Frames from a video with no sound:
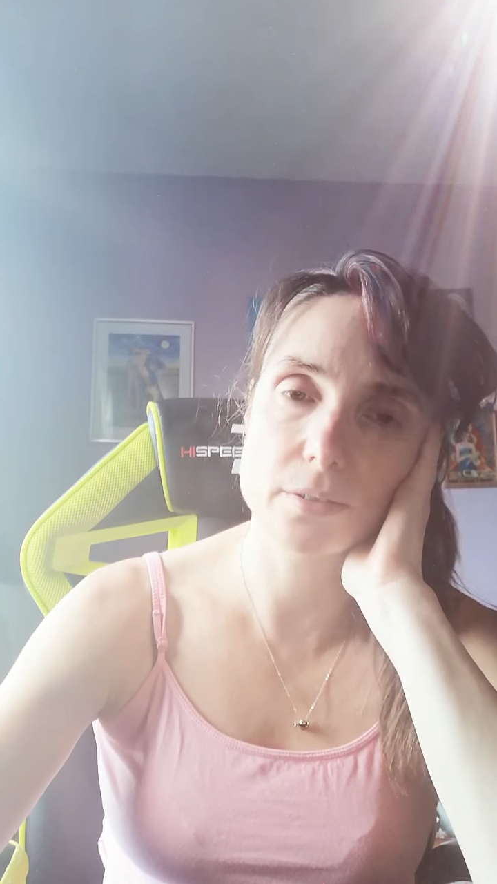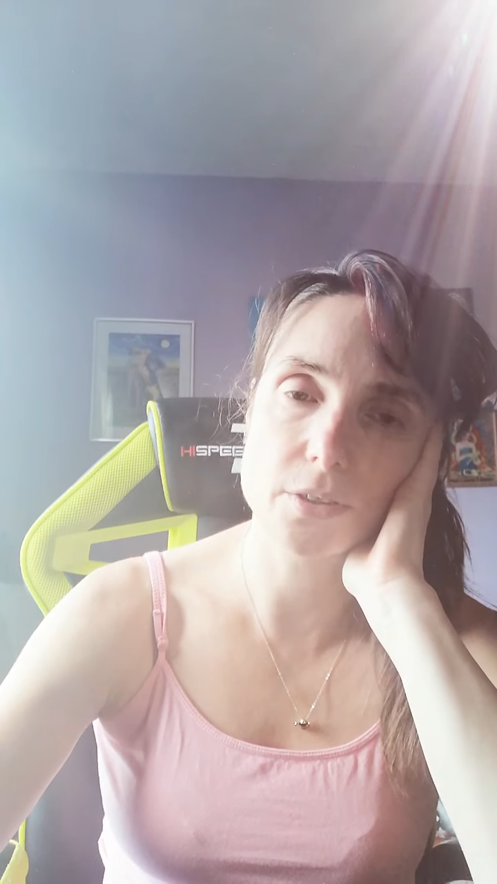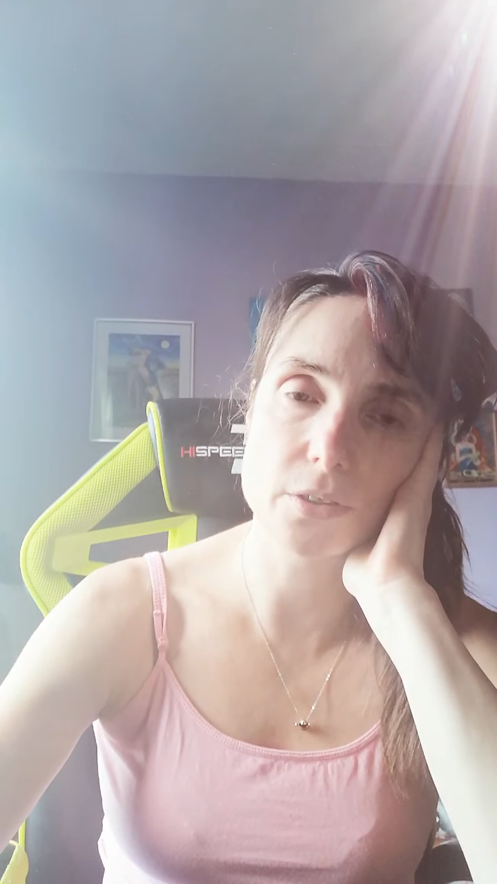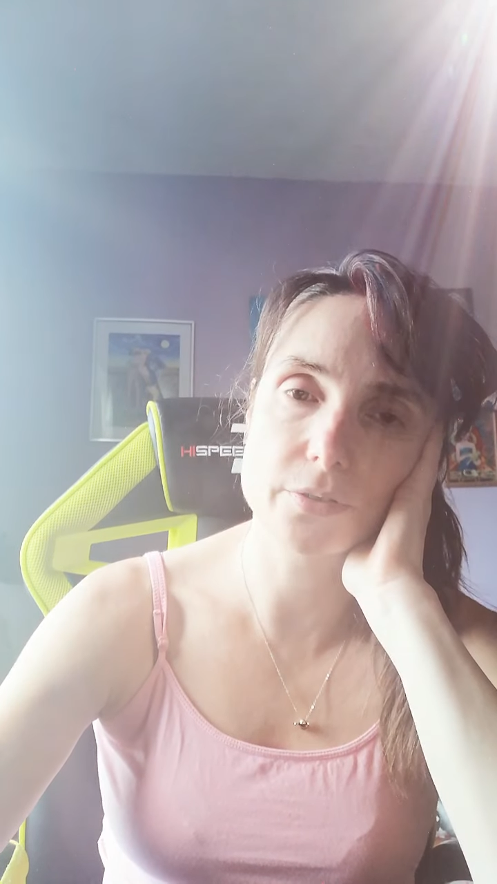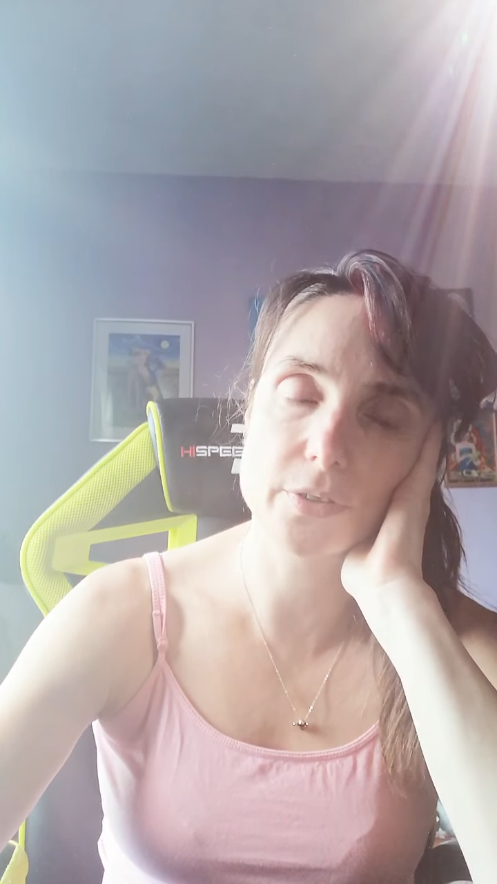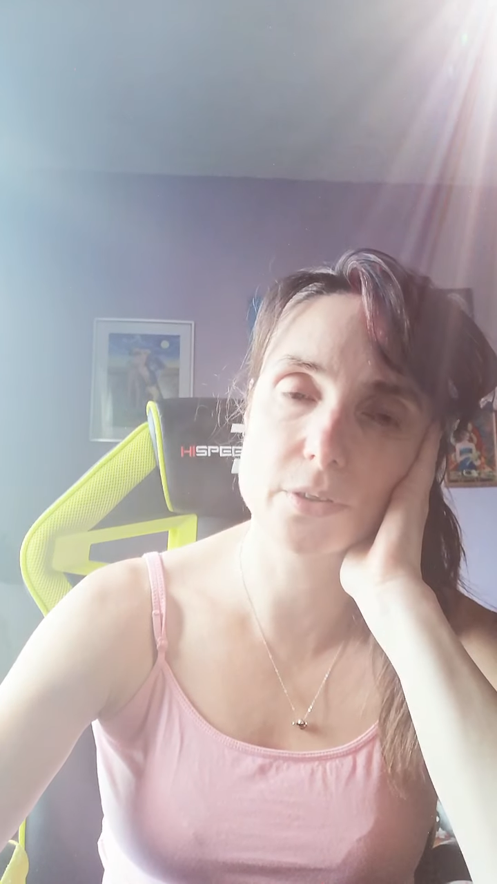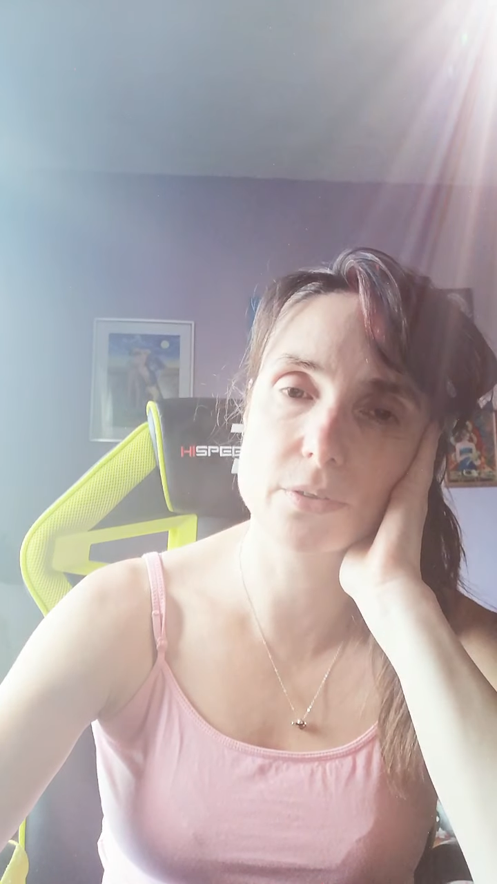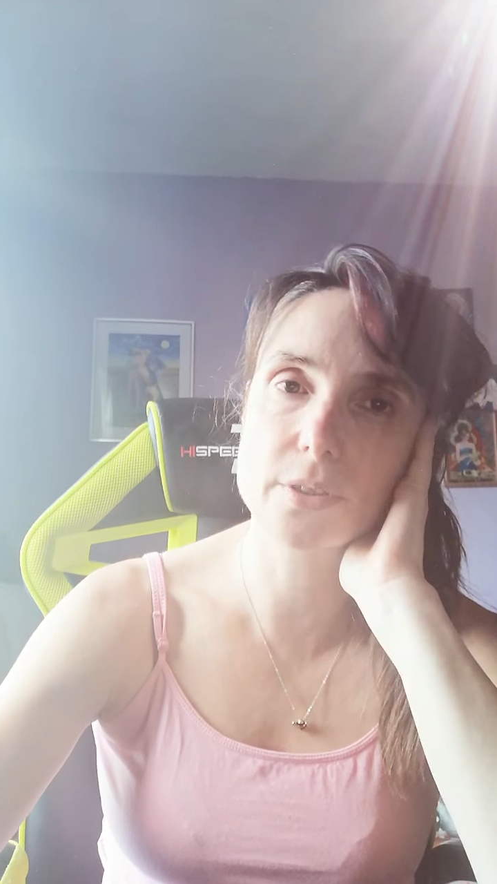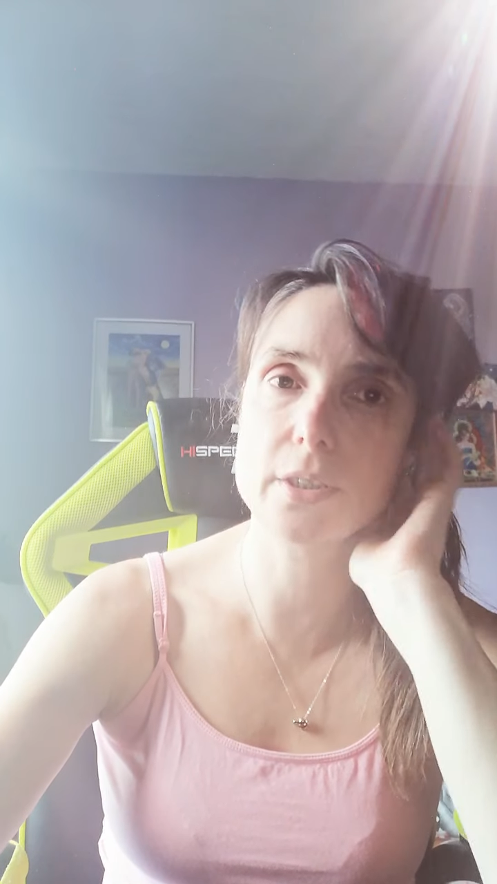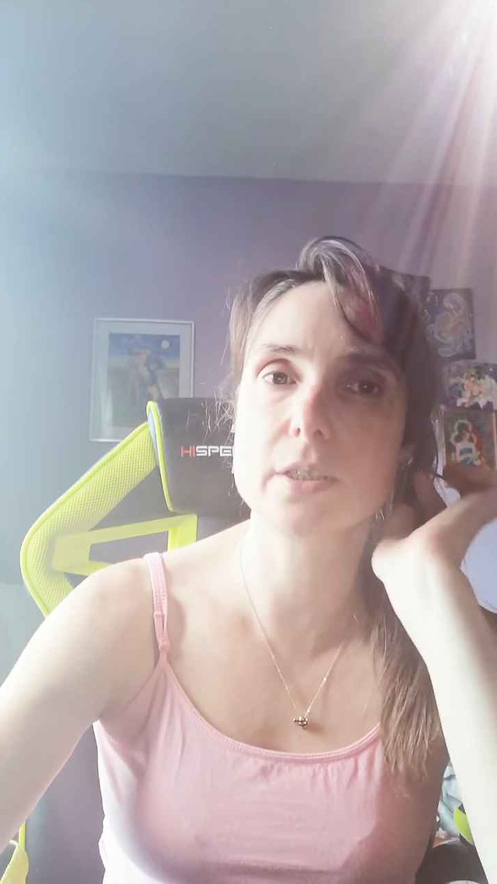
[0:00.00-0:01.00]
do you
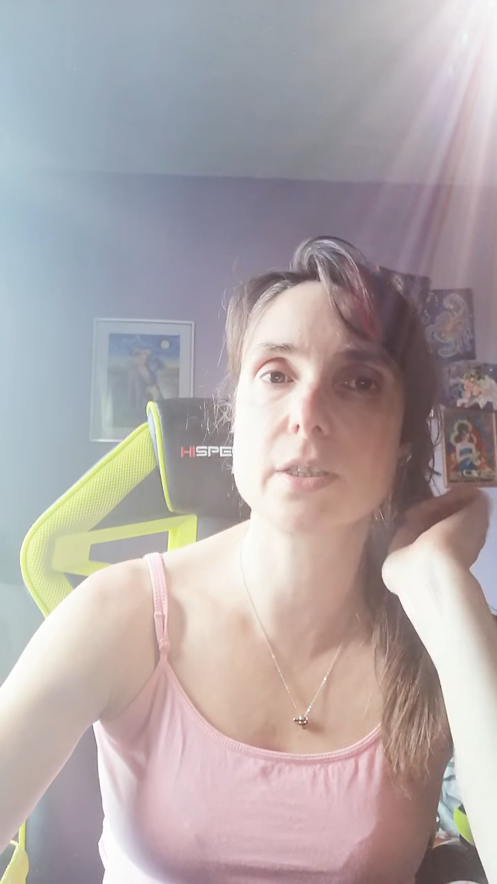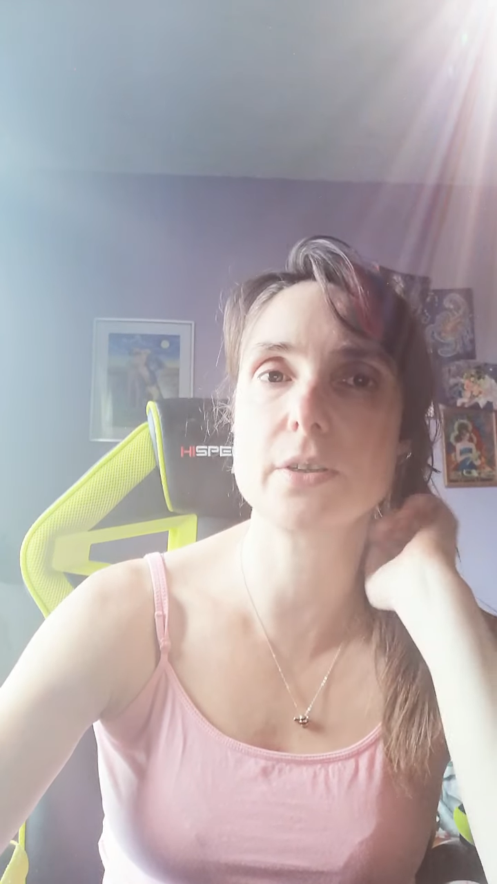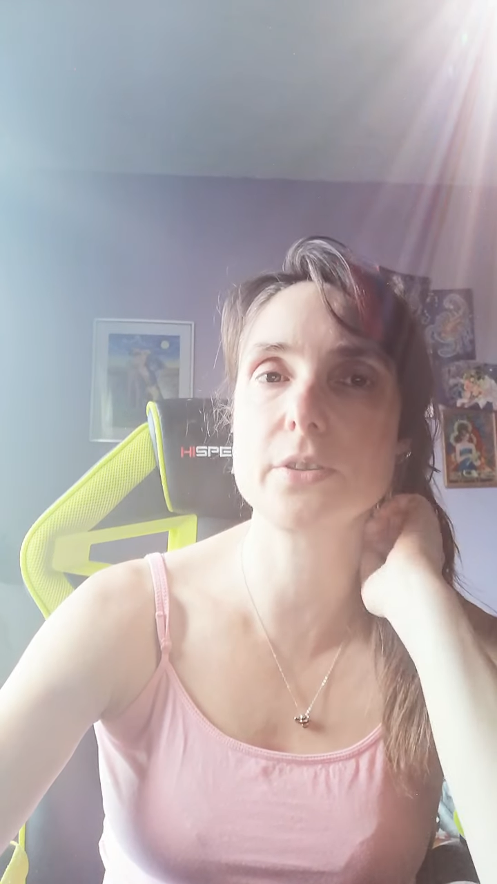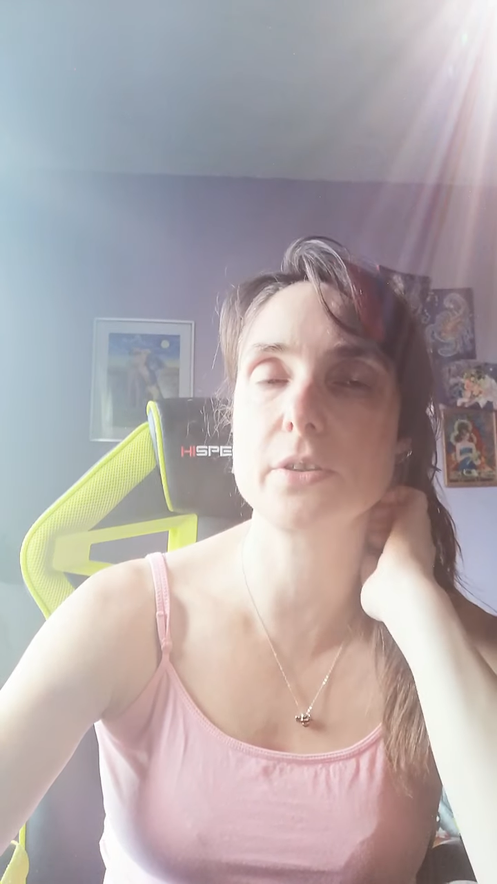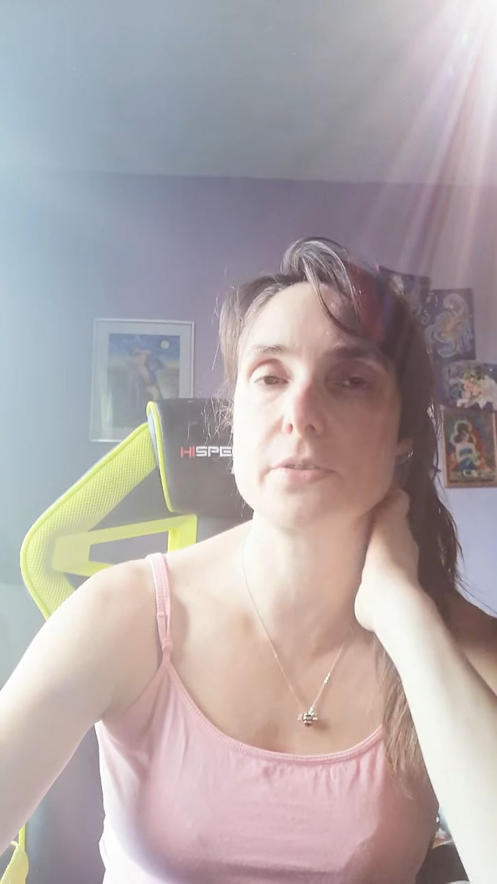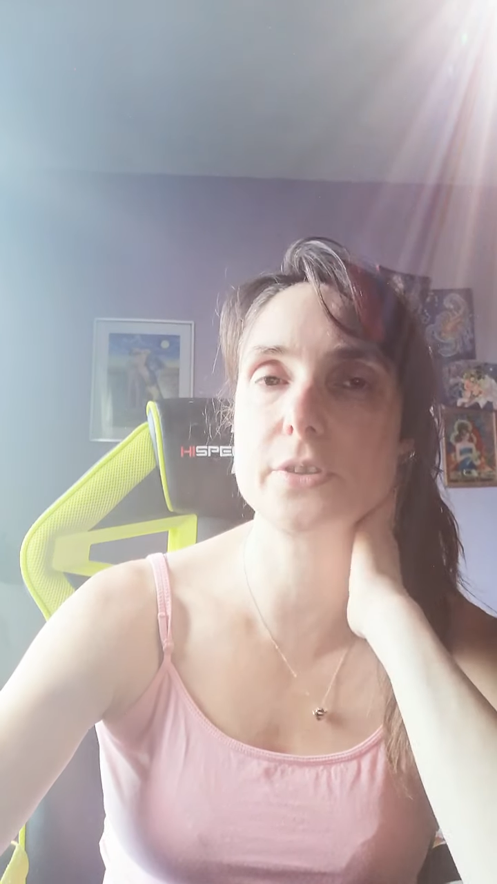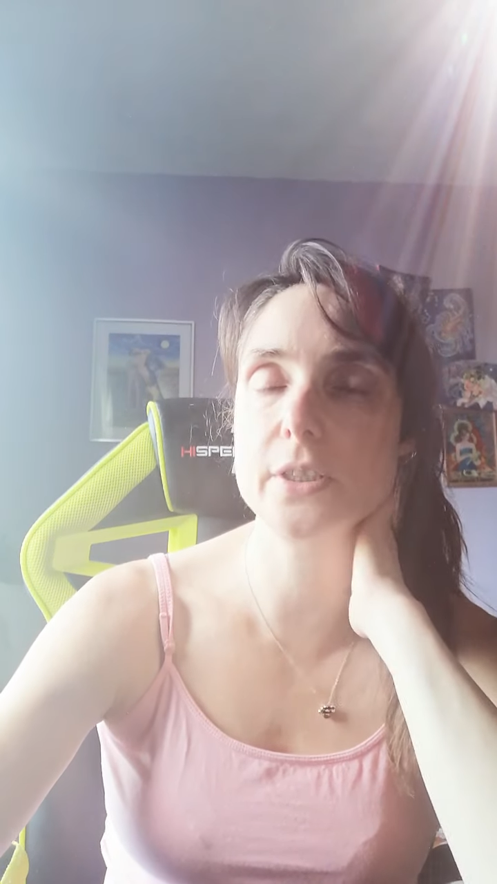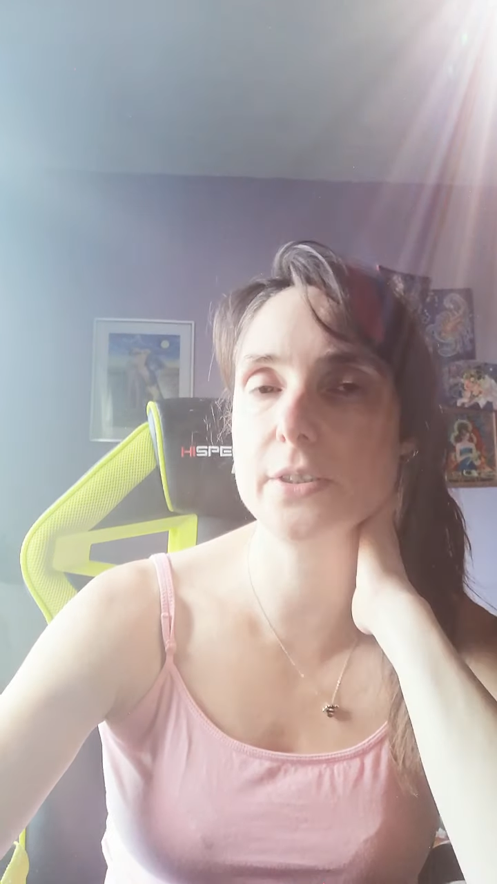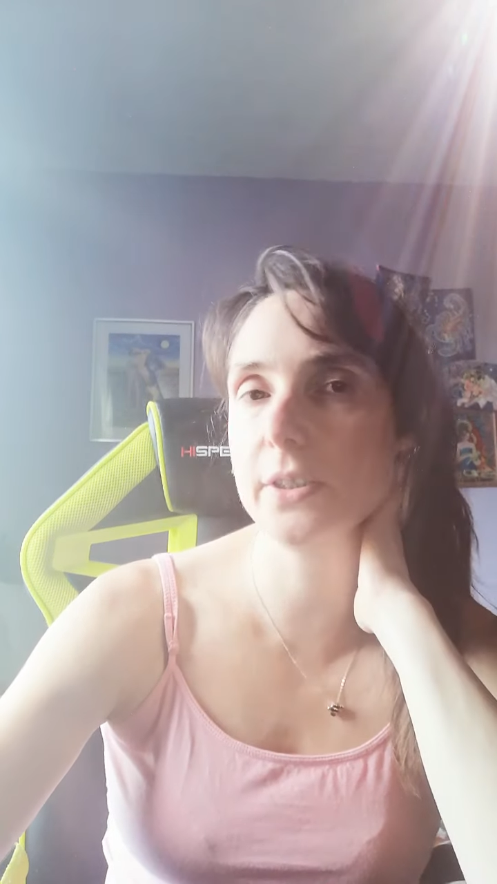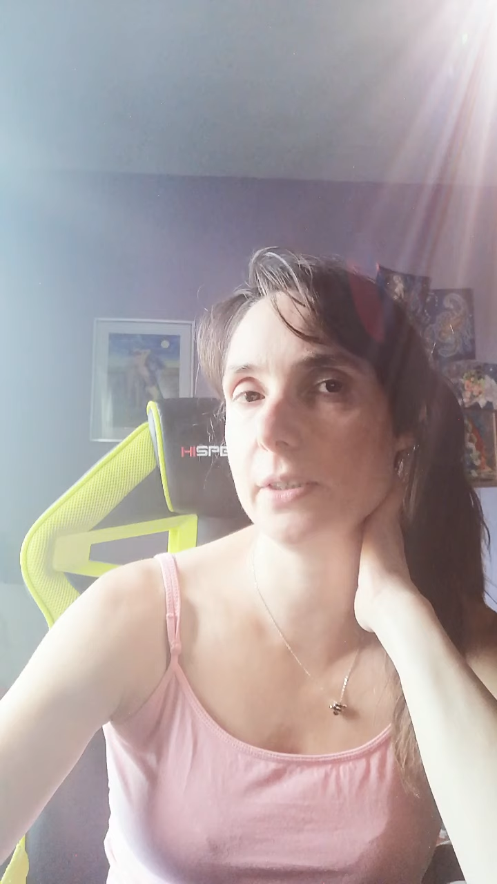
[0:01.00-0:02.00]
feel that you can go no
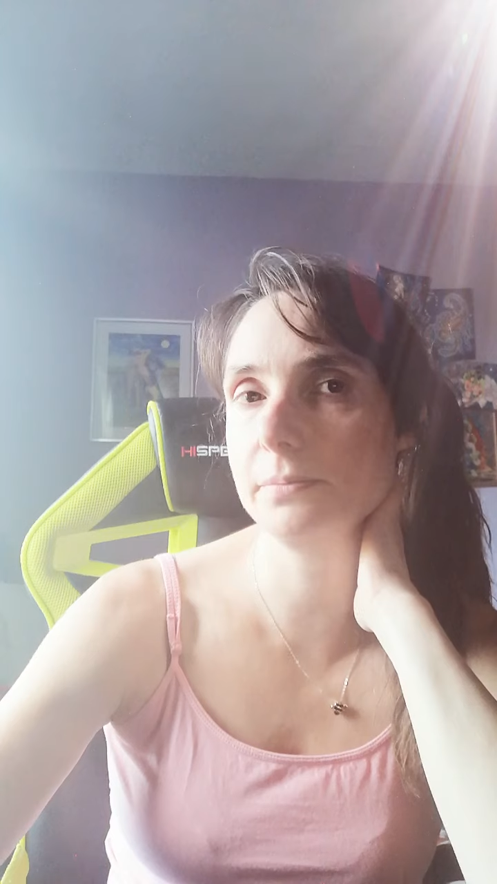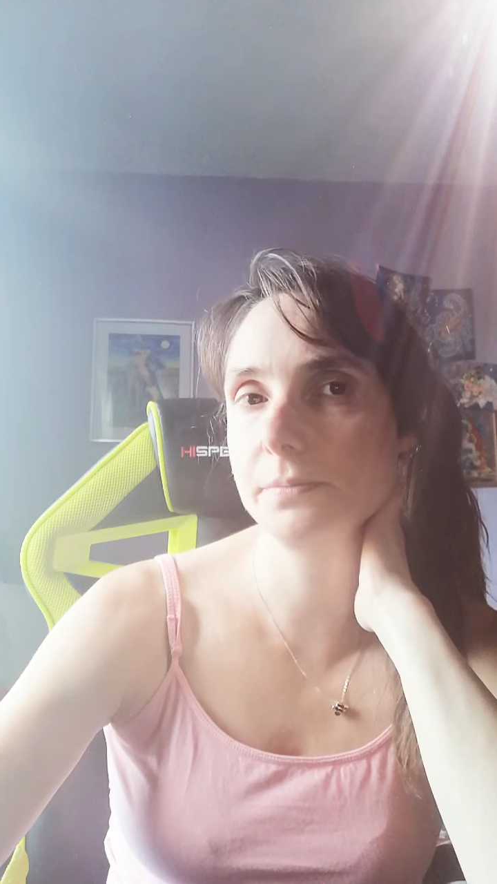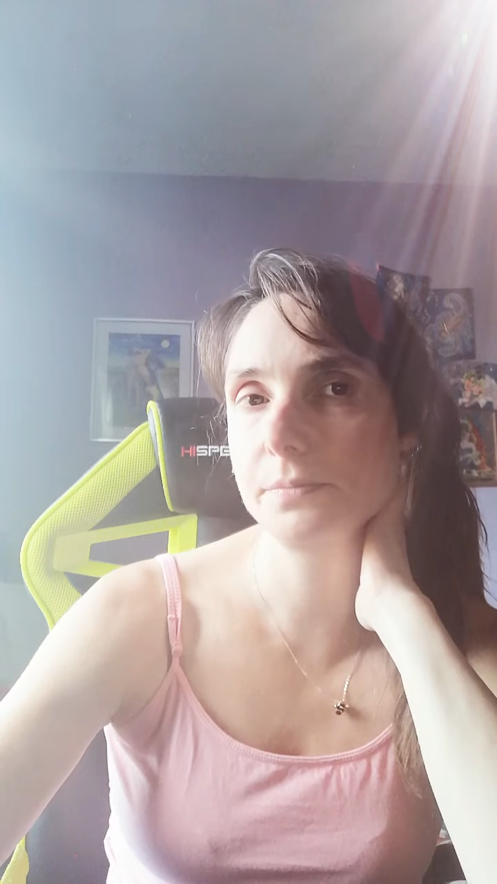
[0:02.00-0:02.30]
further?